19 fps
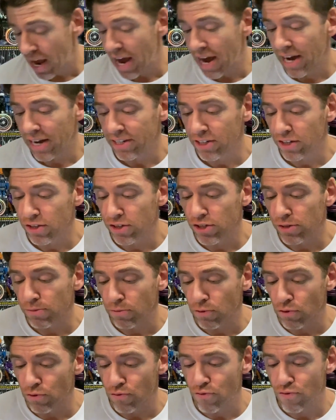And there's some
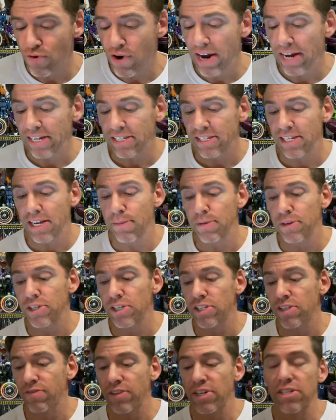great
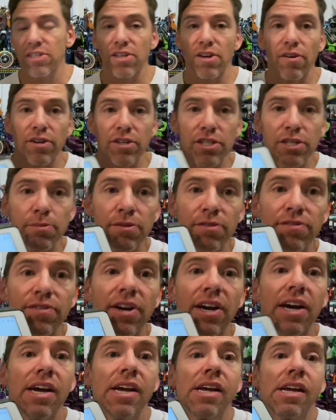images of this guy, to be
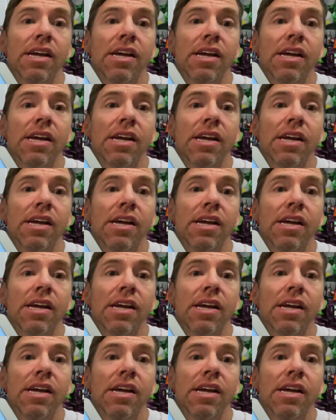fair.